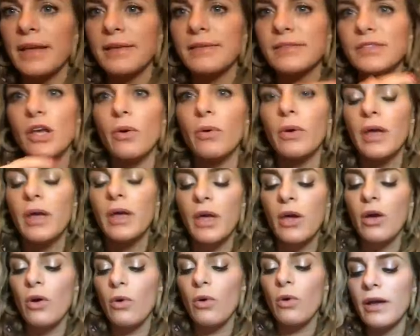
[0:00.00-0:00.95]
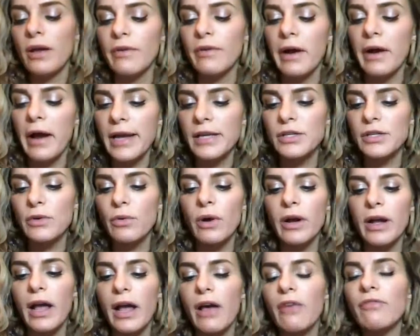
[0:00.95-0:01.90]
So whenever I do a
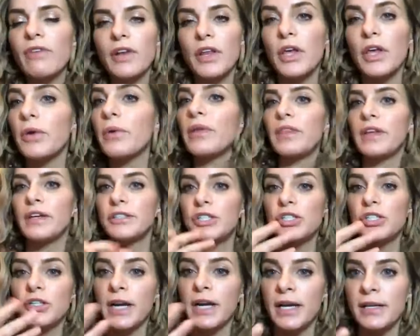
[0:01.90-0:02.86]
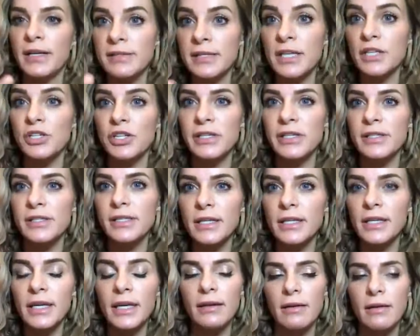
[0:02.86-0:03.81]
workout video and there's transitions in
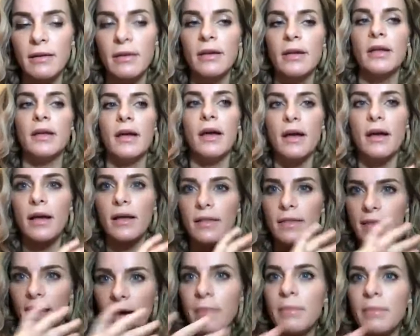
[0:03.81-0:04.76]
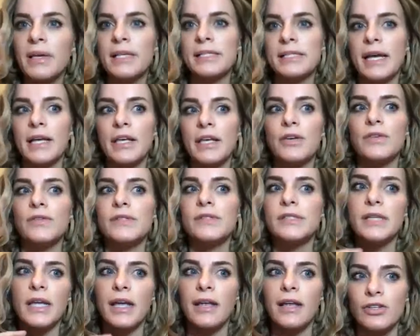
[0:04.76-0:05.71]
it, that means I used
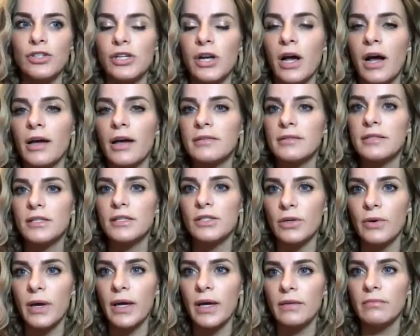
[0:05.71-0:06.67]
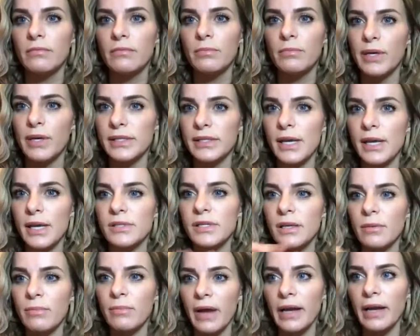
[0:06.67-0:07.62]
InShot to do it, because I was
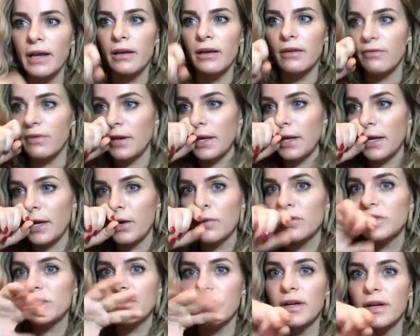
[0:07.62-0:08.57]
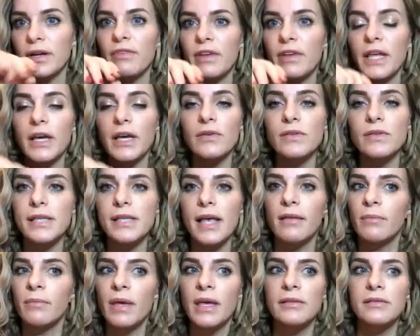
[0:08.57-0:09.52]
combining a video, different video
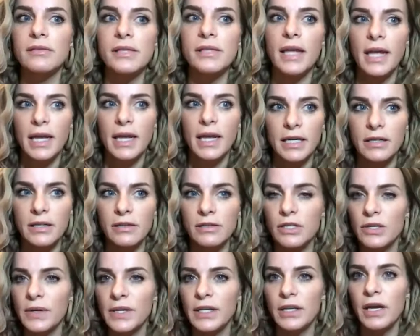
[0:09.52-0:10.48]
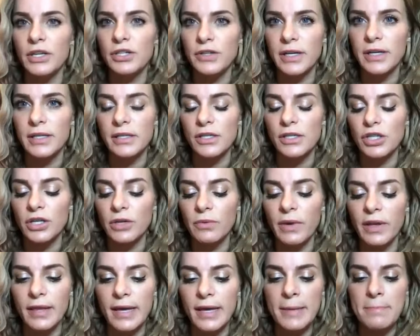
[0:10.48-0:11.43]
segments, and doing a transition
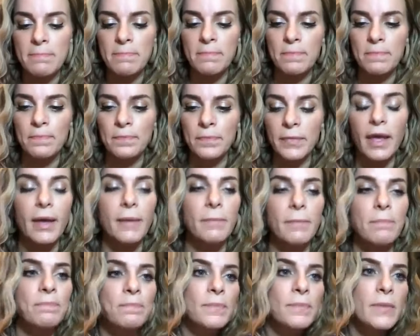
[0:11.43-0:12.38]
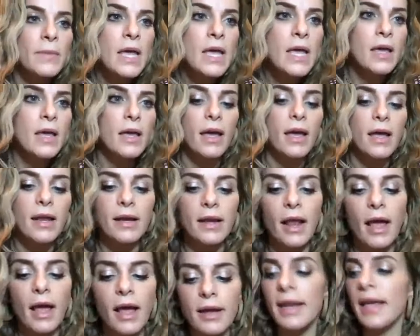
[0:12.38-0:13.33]
with it. Okay,
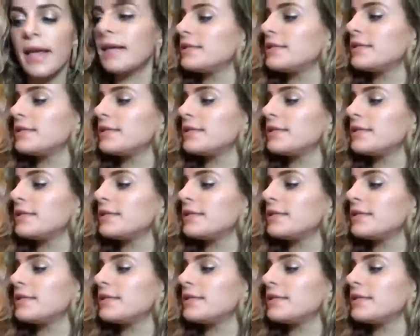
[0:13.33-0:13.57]
next